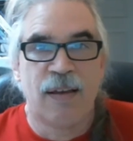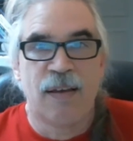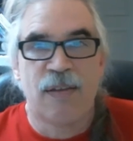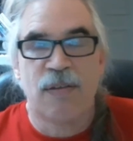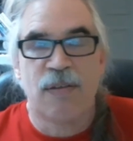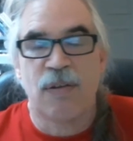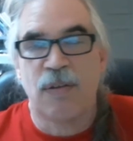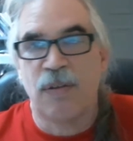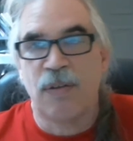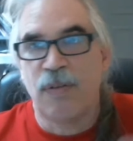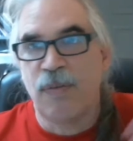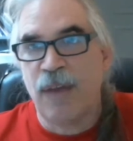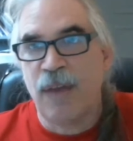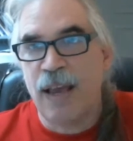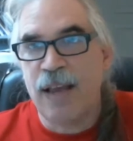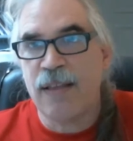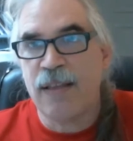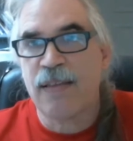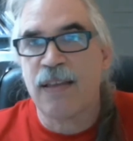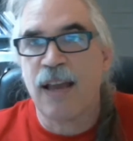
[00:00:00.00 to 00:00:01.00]
So the
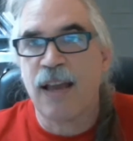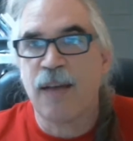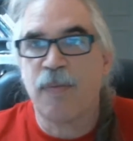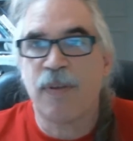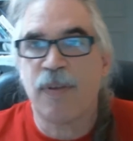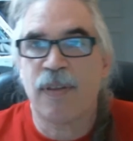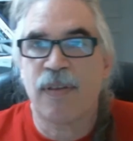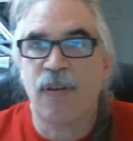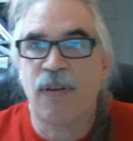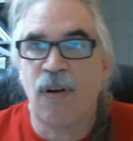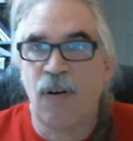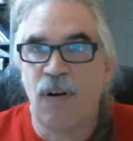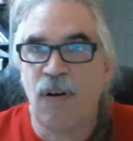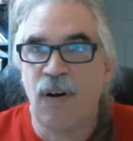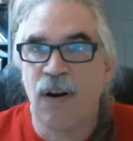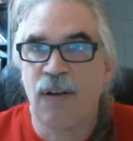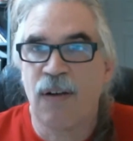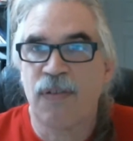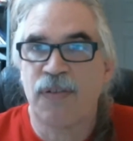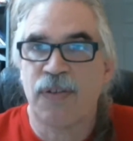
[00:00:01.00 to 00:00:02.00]
8 Sabbats
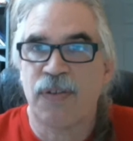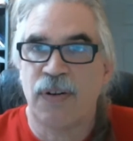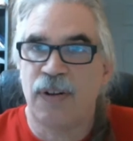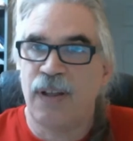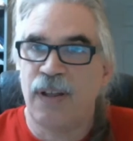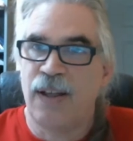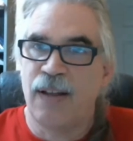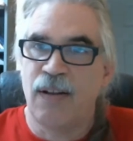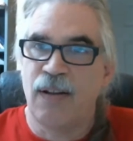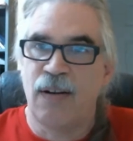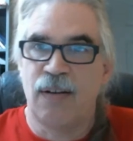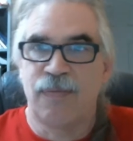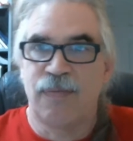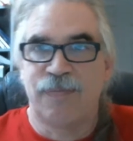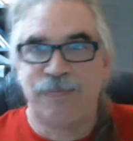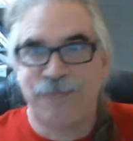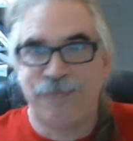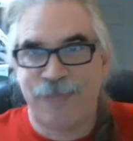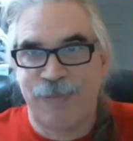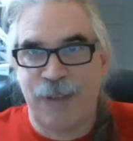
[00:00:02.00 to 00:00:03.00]
are, starting at our
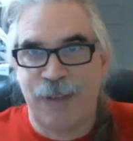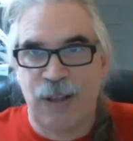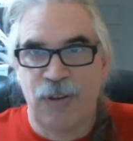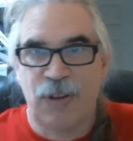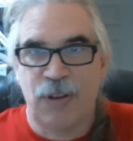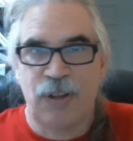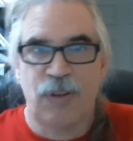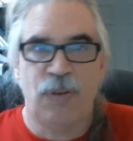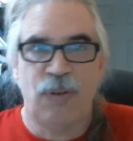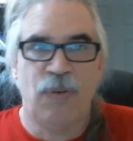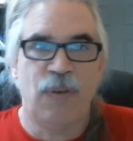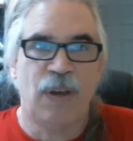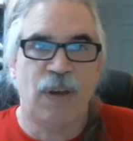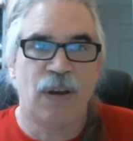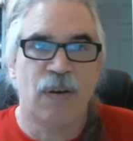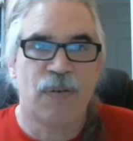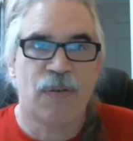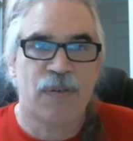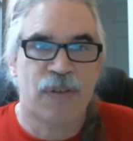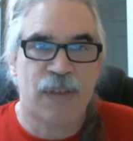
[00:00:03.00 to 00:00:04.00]
Celtic New
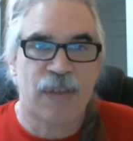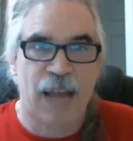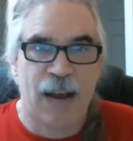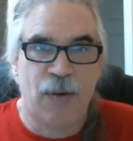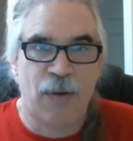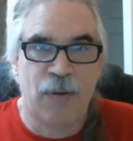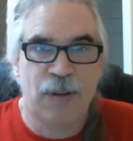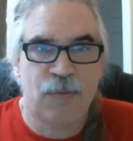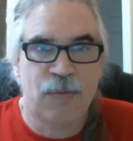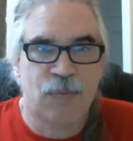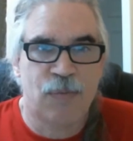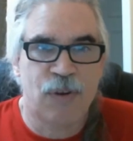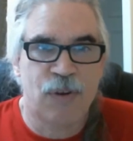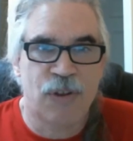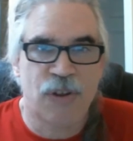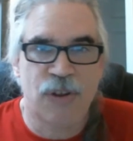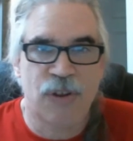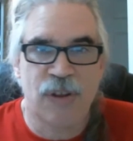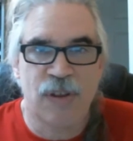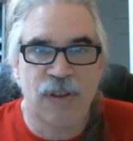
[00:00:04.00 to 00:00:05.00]
Year, Samhain,
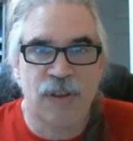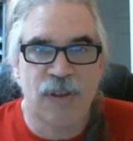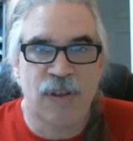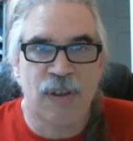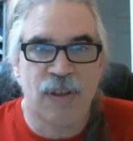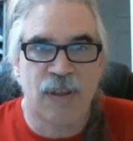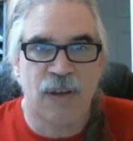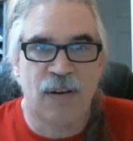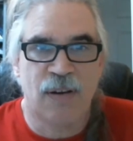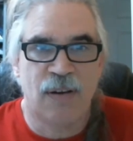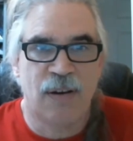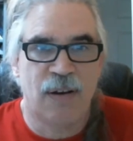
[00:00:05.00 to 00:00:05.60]
which is